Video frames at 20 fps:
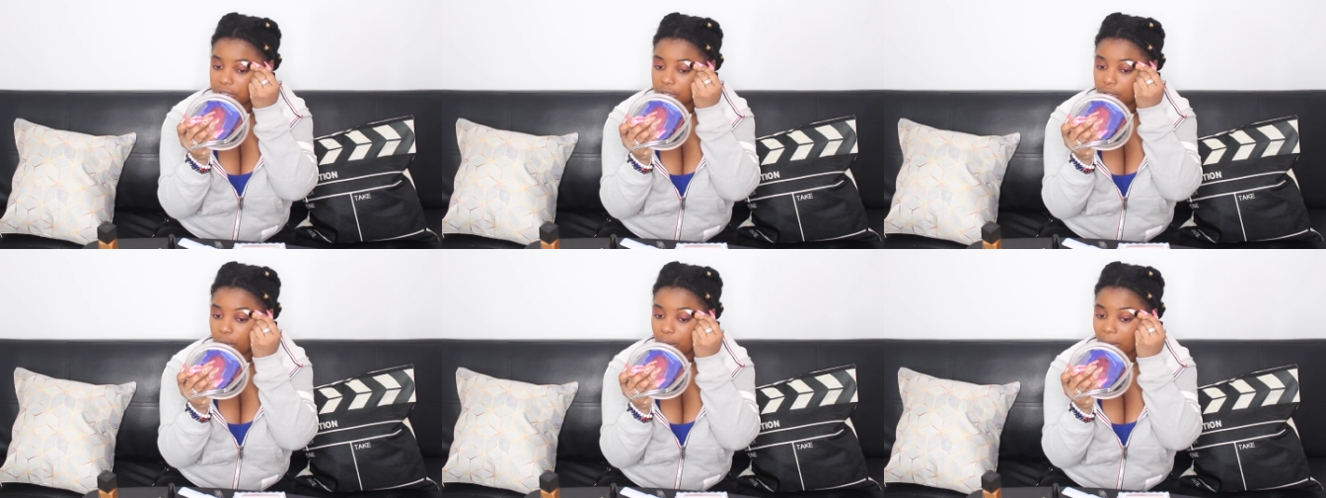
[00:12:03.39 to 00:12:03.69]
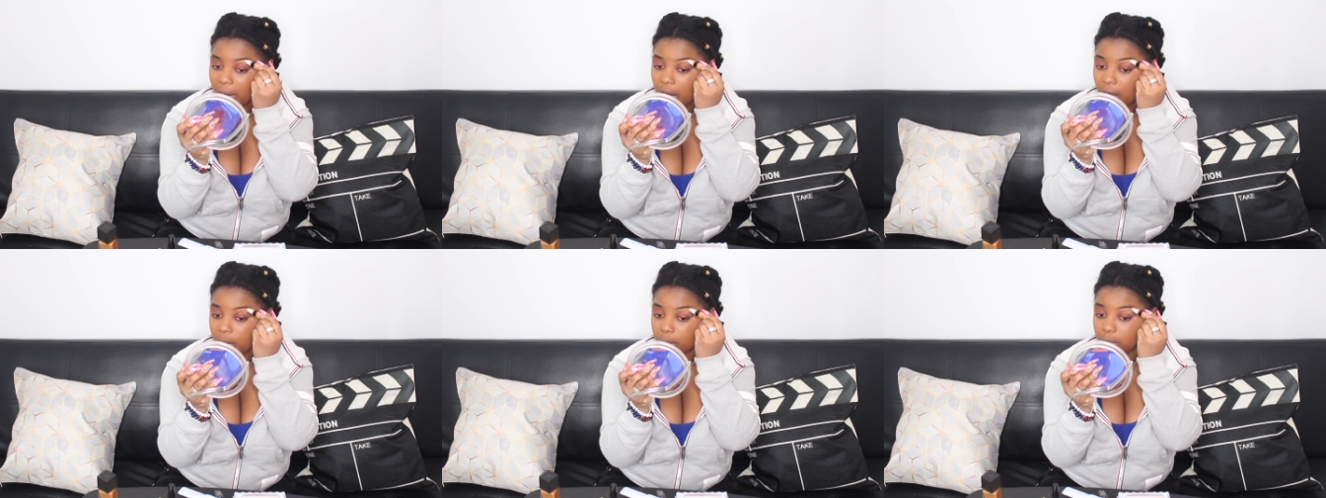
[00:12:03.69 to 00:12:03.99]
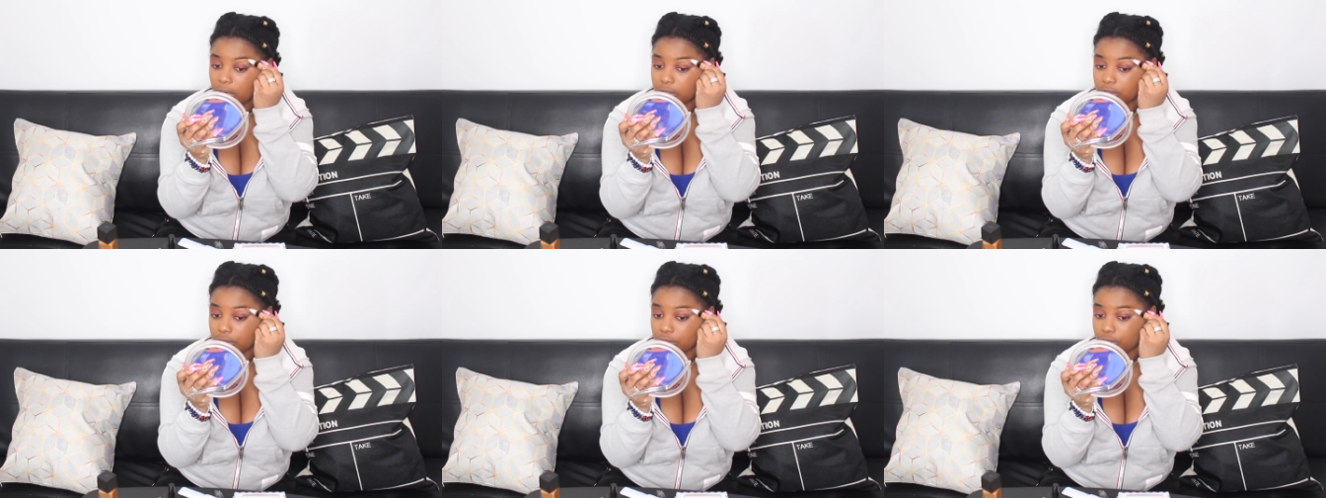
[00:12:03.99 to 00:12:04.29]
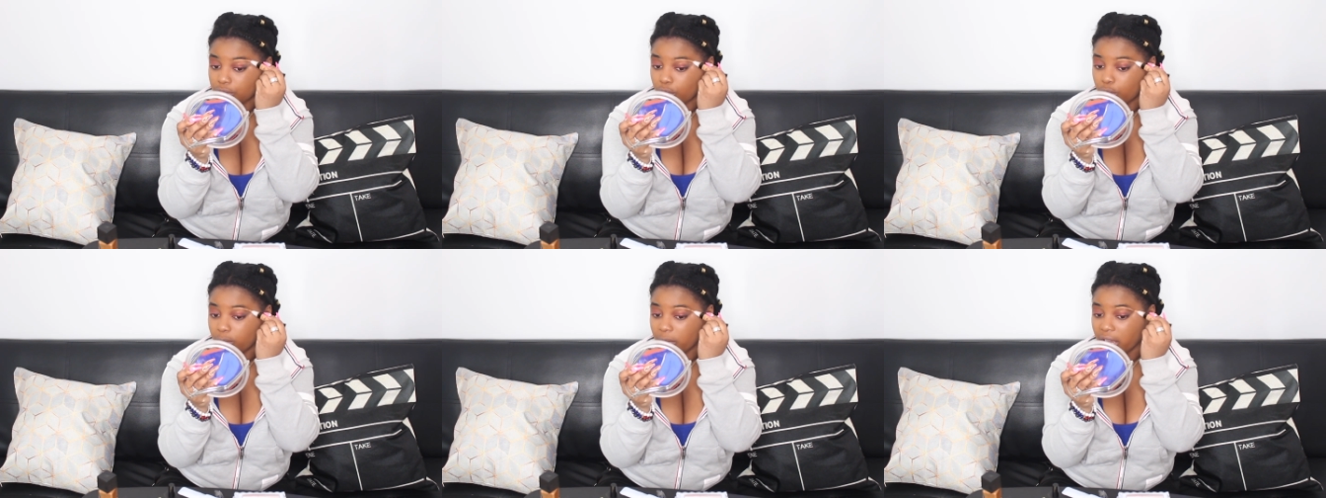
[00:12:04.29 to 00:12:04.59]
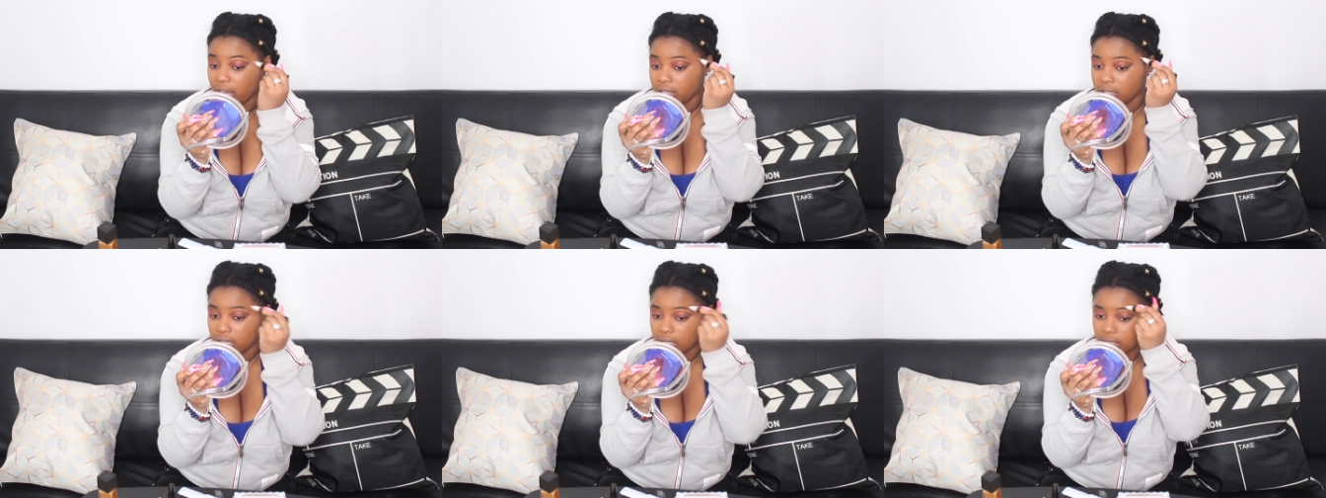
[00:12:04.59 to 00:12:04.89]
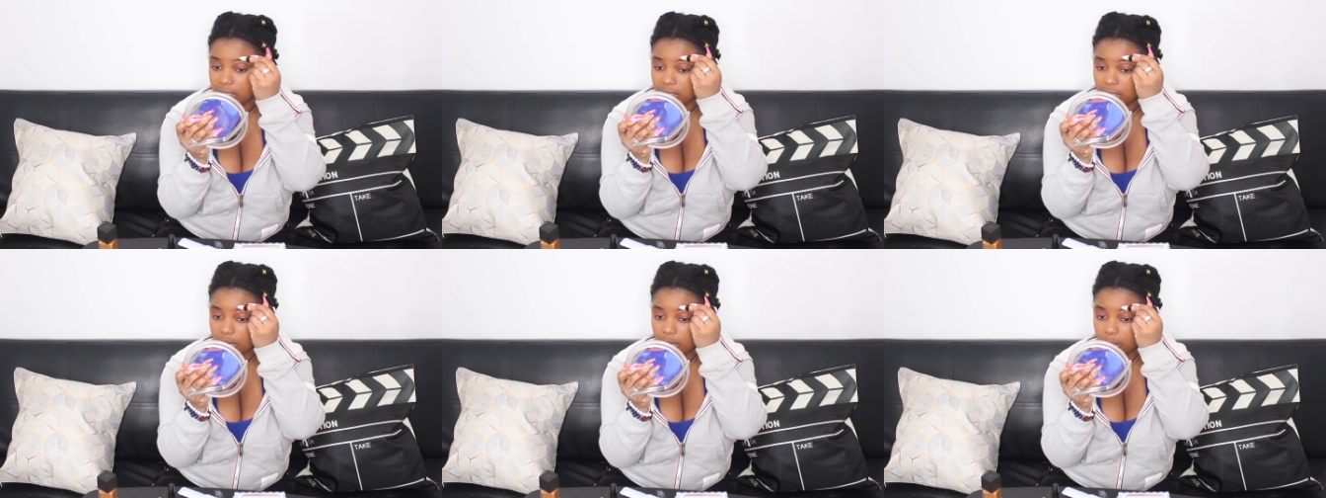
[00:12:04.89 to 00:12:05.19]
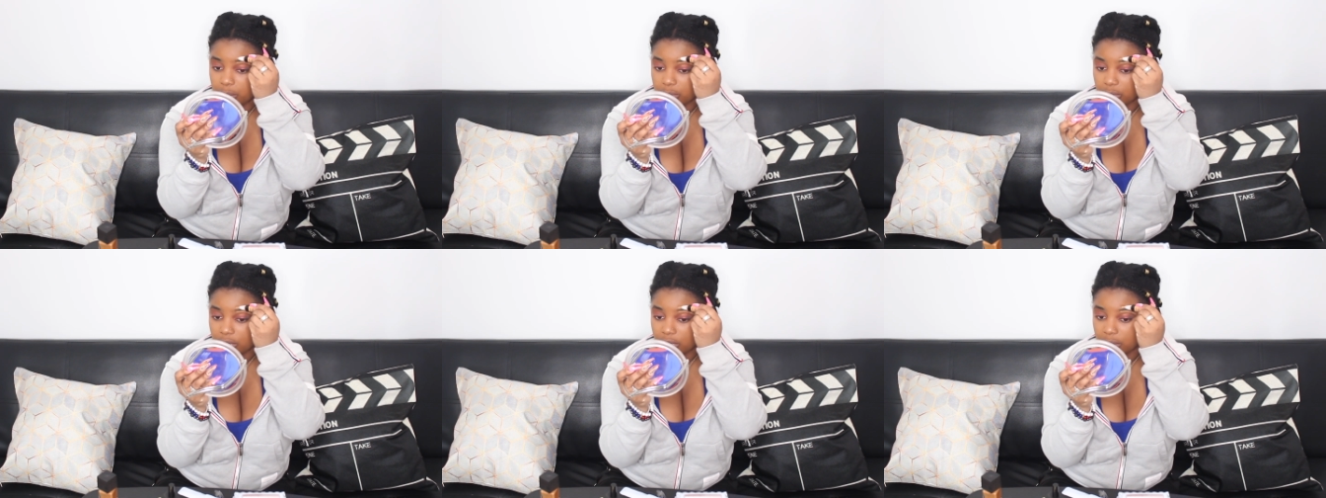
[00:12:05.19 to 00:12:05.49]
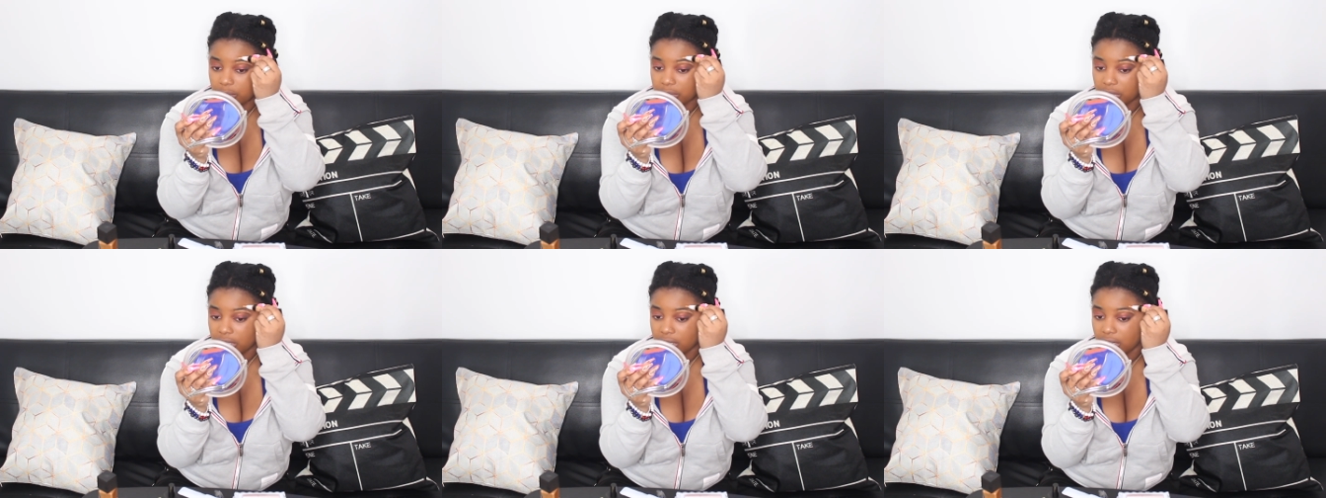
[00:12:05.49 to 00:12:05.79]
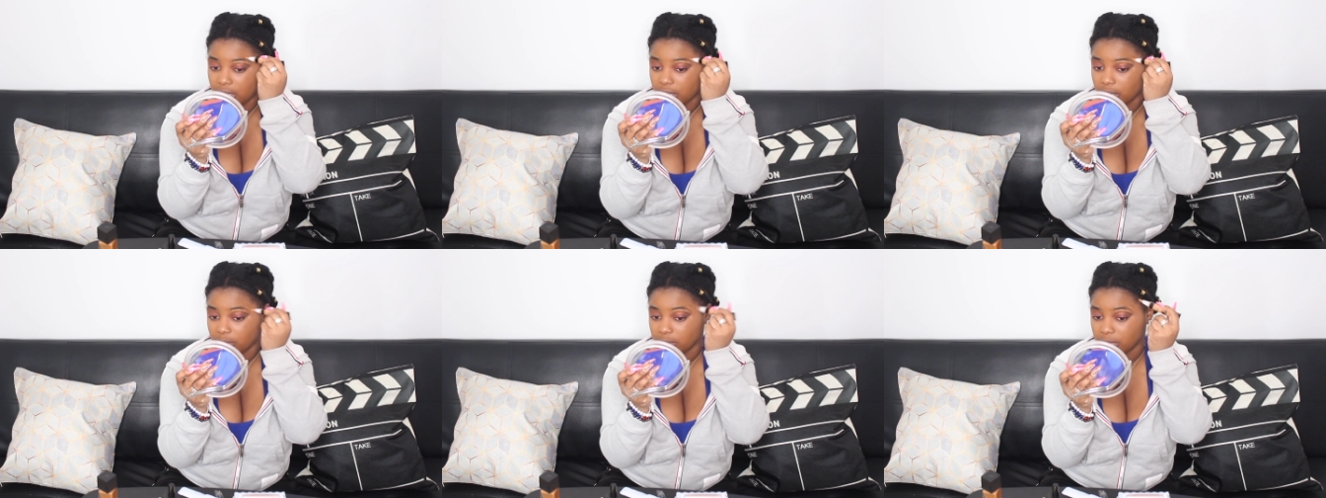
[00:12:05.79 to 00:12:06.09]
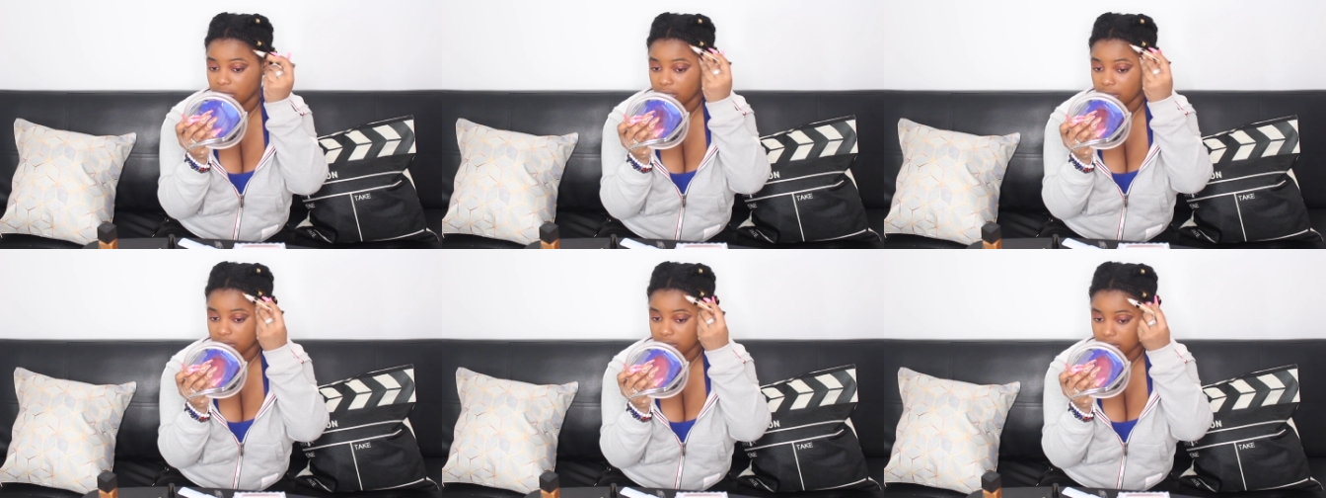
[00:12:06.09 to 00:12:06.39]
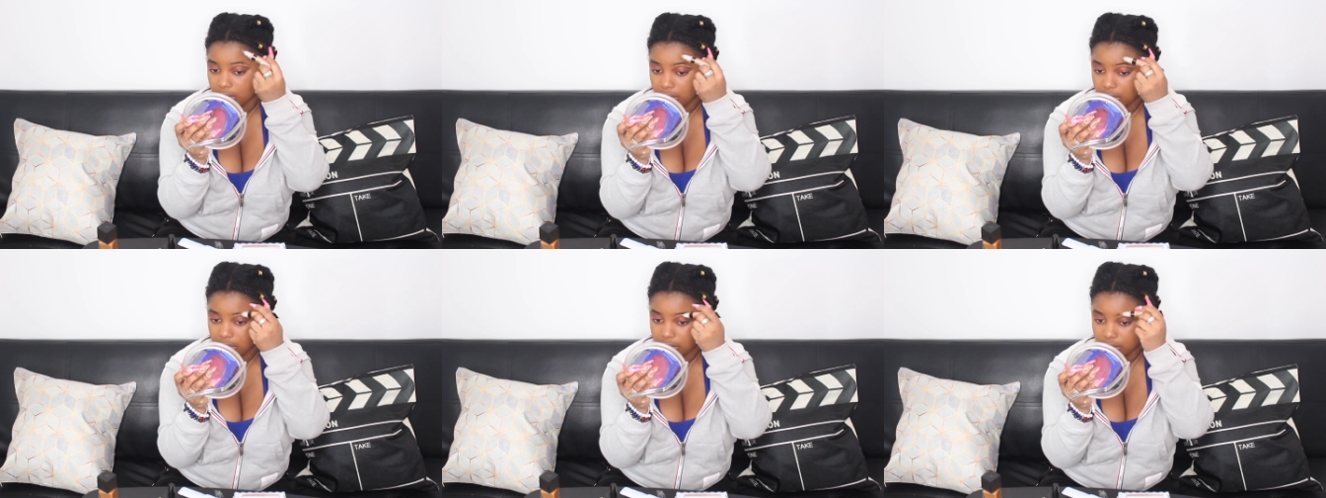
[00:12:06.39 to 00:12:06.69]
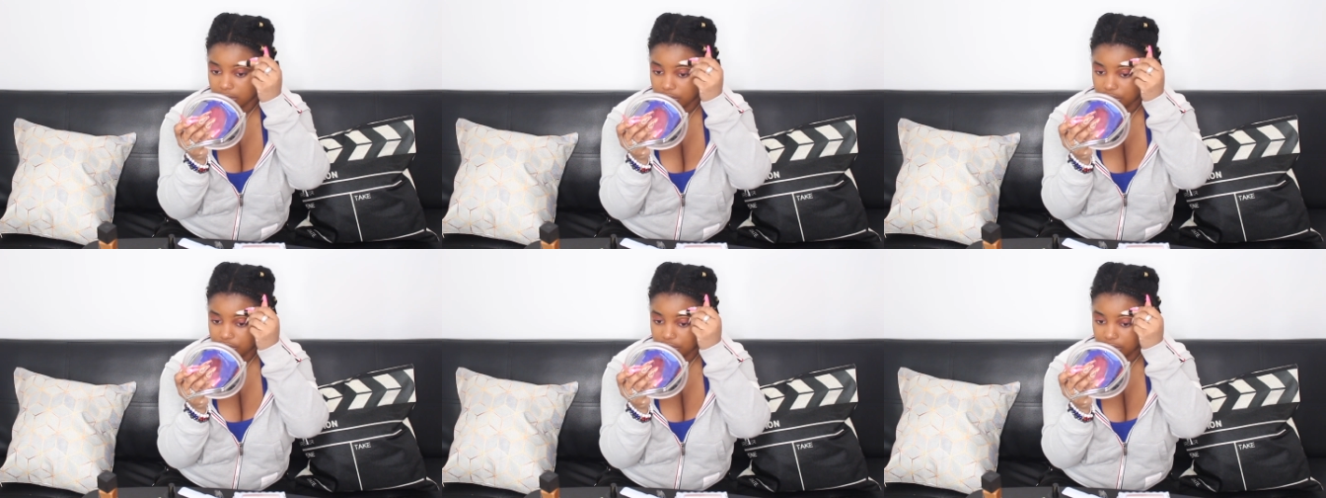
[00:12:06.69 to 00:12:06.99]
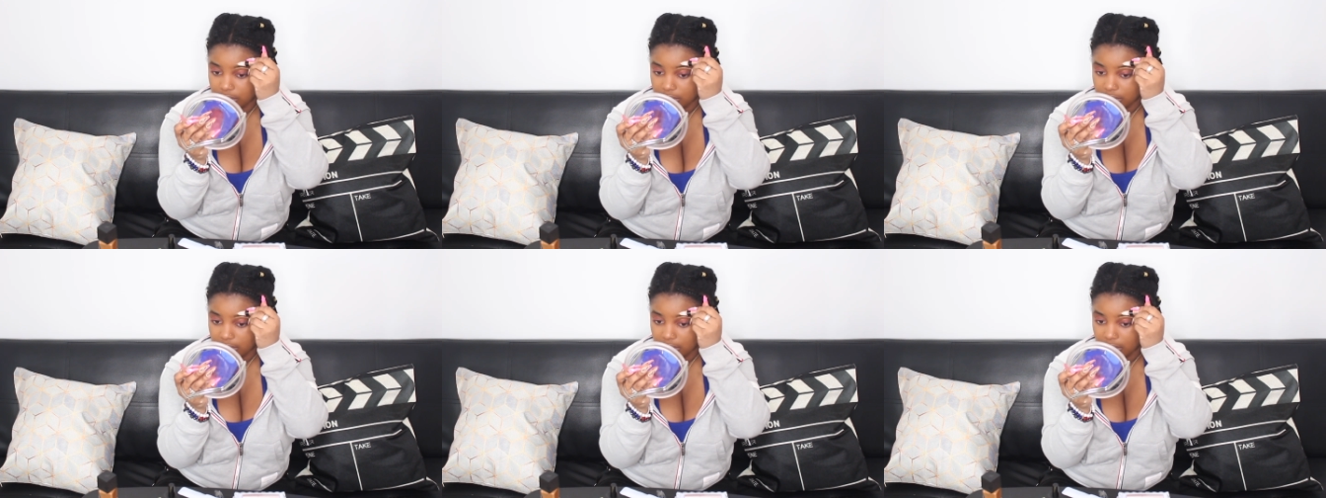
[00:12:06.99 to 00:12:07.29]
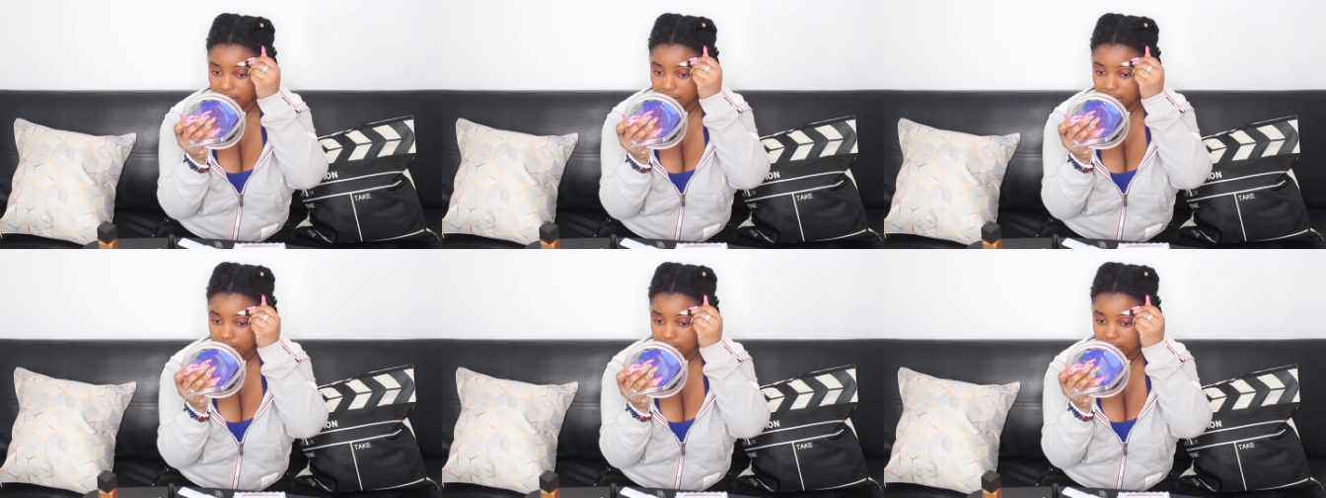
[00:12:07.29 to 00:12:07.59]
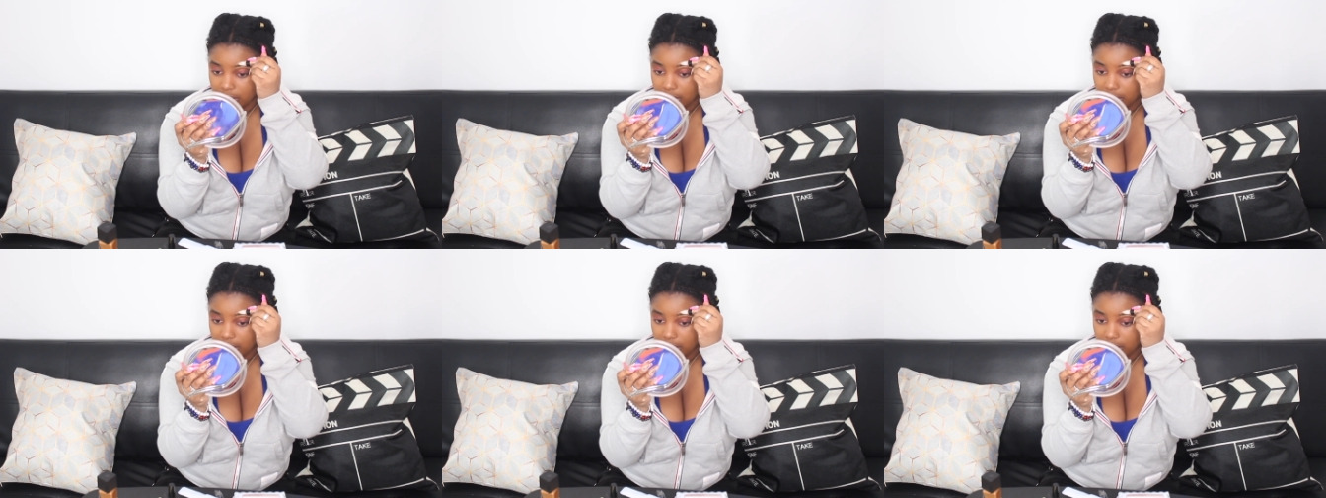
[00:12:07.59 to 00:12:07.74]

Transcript: Yo, my eyebrows are so bad. They need to open up the damn nail salons and shit today.